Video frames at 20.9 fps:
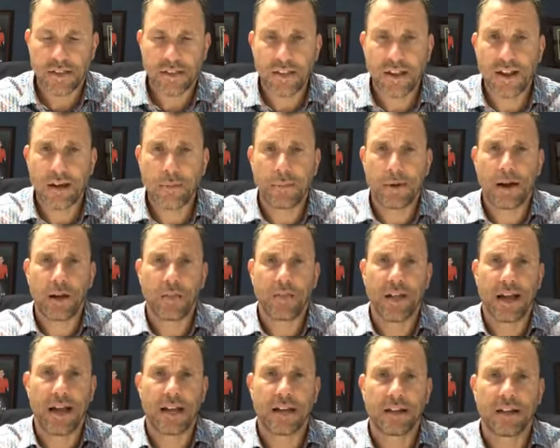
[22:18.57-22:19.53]
Think
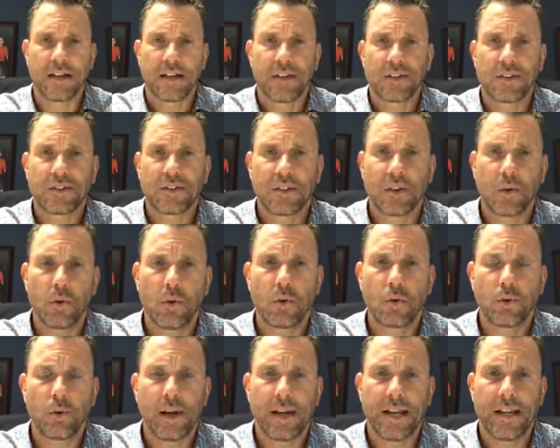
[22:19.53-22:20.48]
about that. So
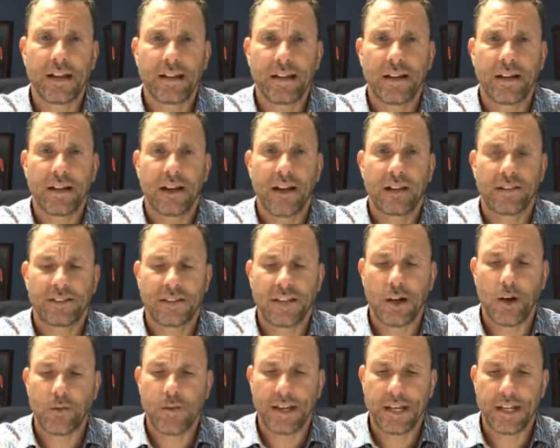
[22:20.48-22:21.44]
great a
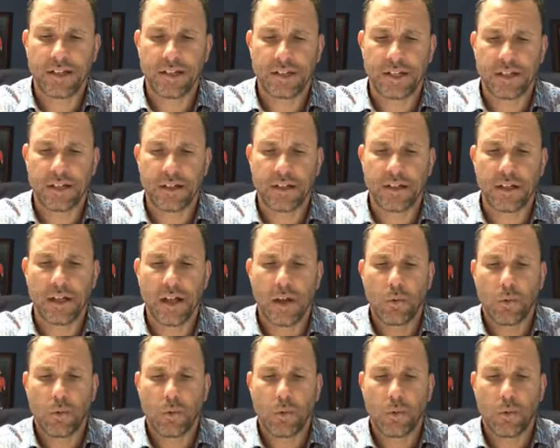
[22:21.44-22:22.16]
salvation.